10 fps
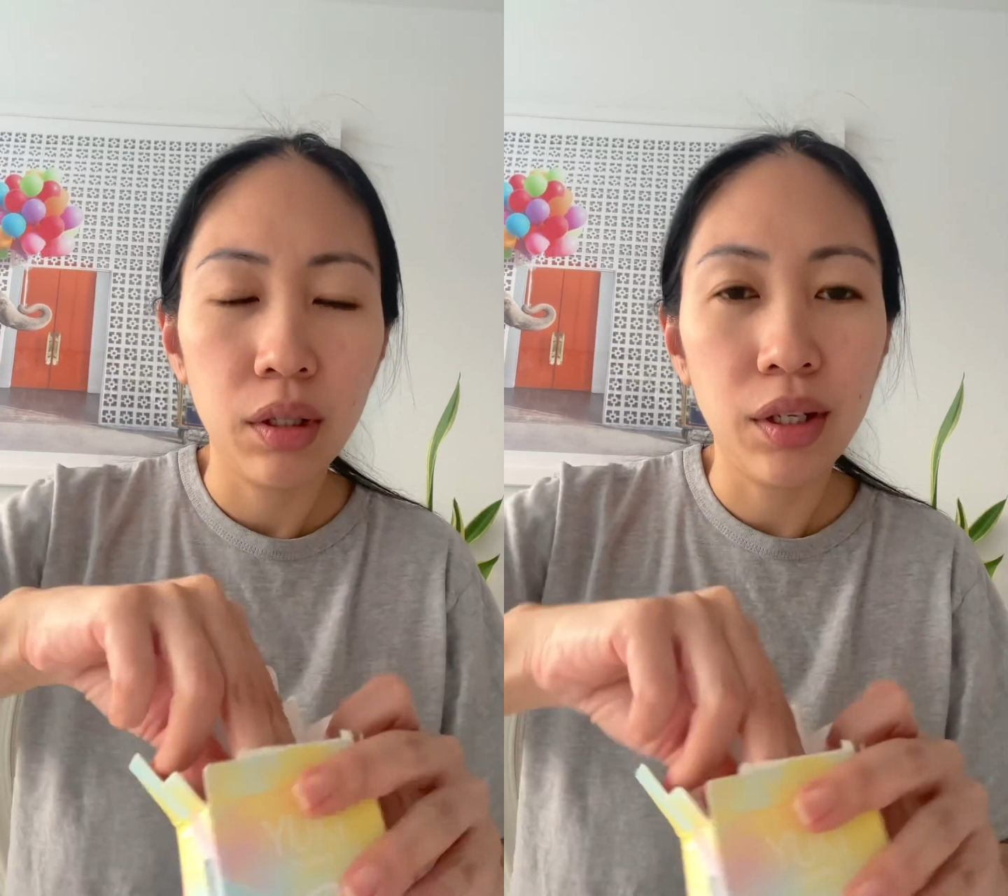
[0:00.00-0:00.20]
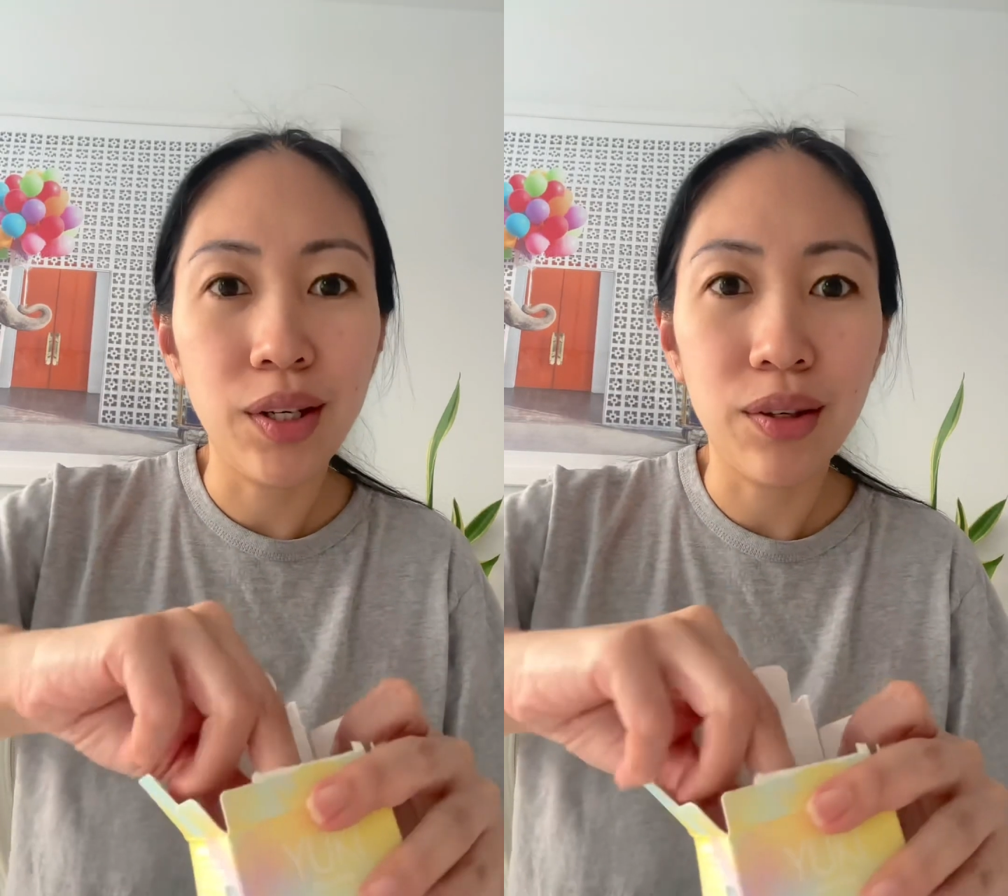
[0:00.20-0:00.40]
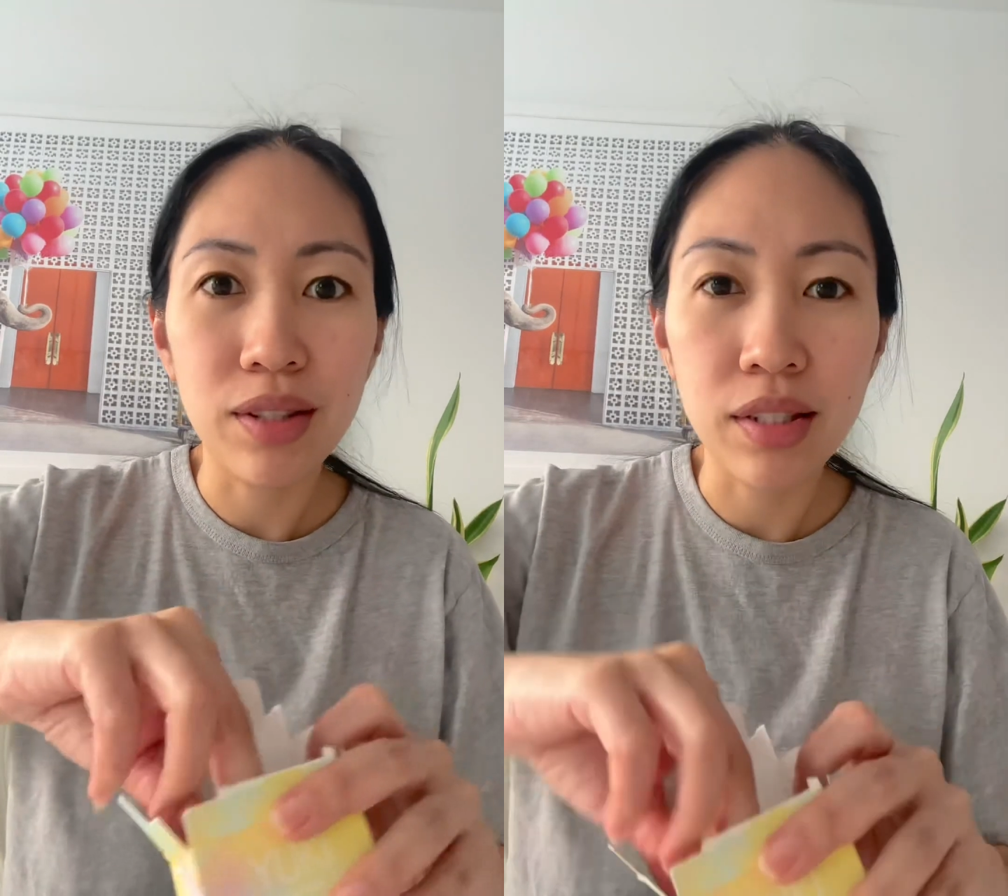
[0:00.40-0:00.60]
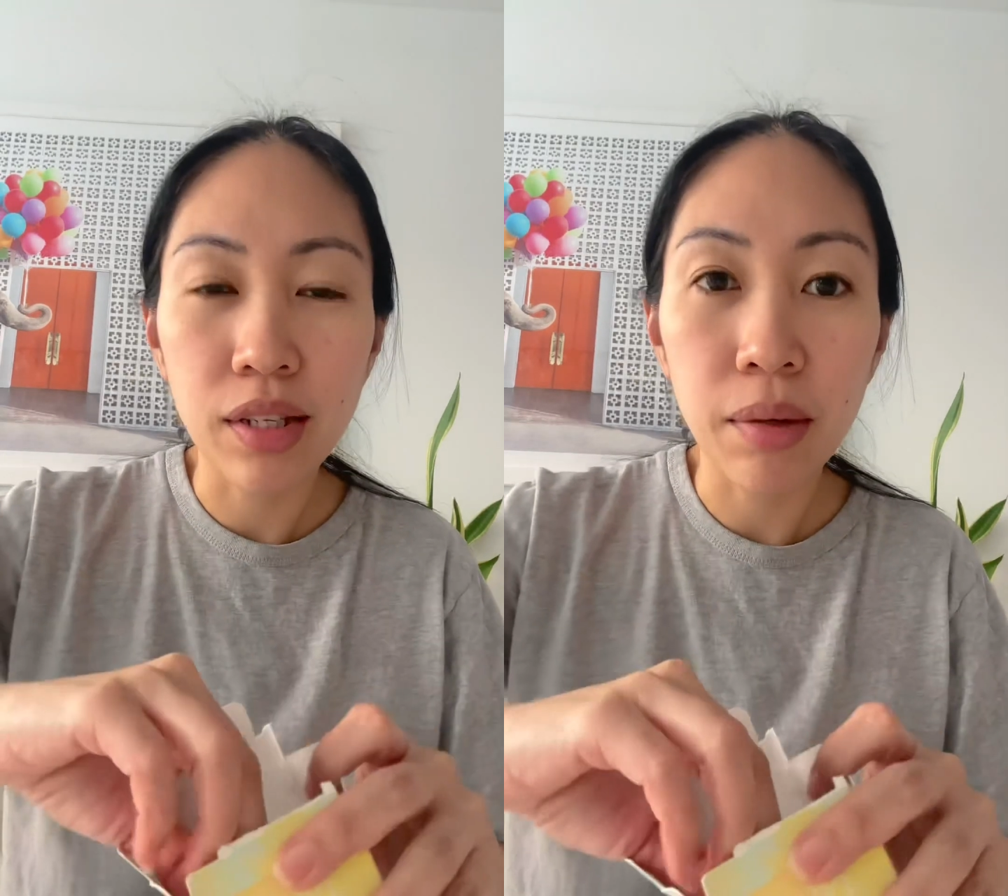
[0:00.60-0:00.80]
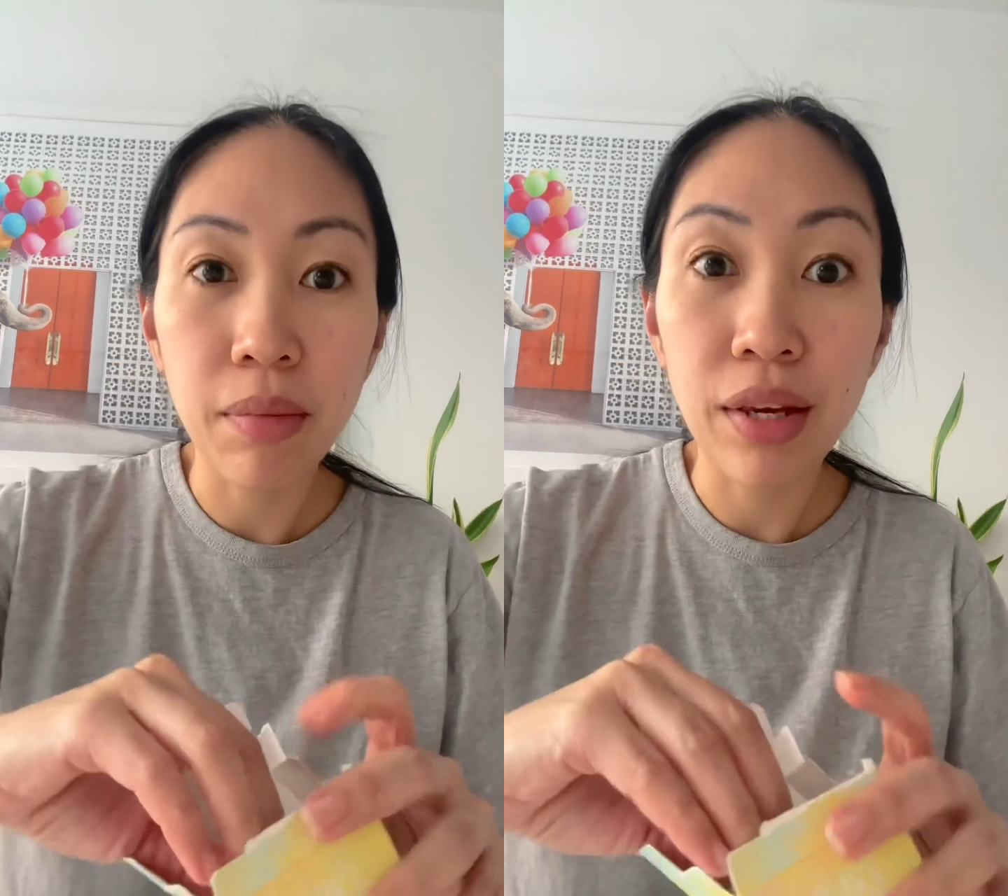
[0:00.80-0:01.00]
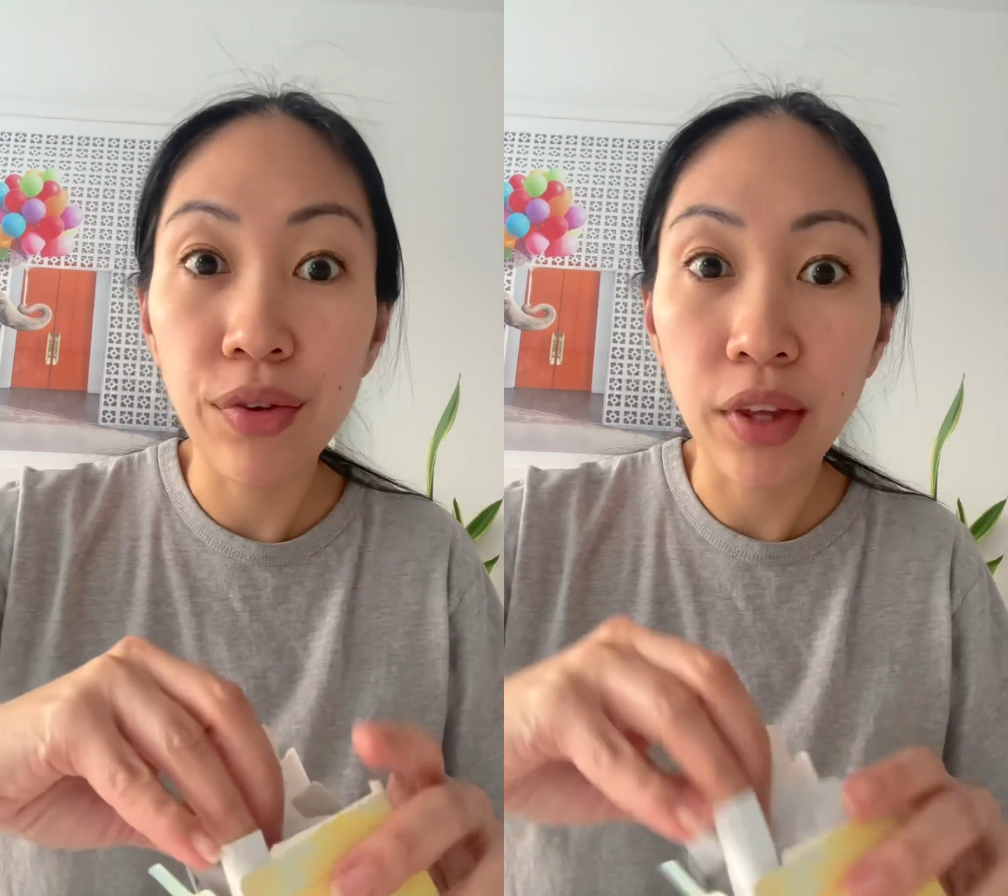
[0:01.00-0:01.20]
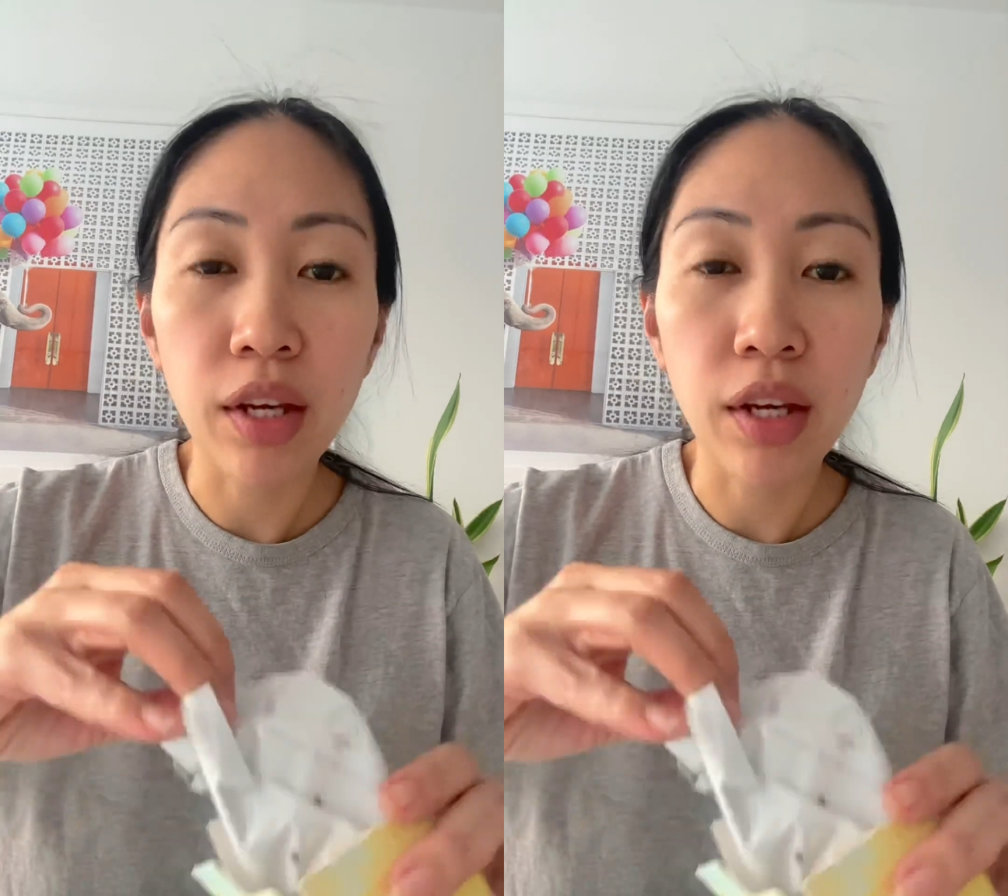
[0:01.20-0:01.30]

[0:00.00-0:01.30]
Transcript: you know, it's not my thing.